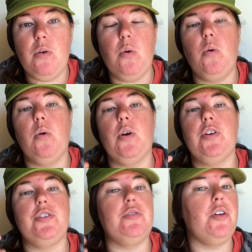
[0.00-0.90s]
or
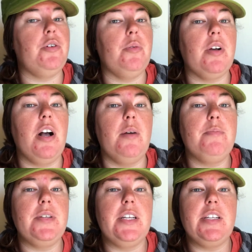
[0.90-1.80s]
you go to a
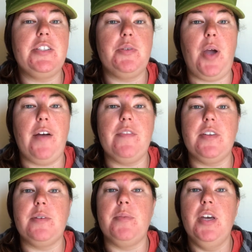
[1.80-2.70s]
company to have
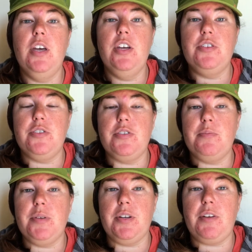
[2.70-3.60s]
them do the
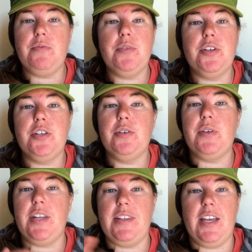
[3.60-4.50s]
build out for you
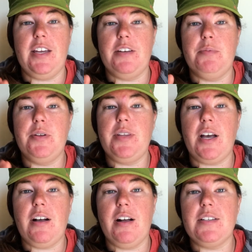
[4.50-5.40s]
and they put
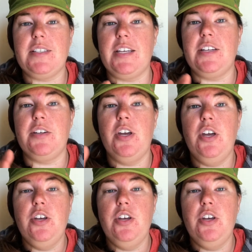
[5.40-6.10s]
that cost in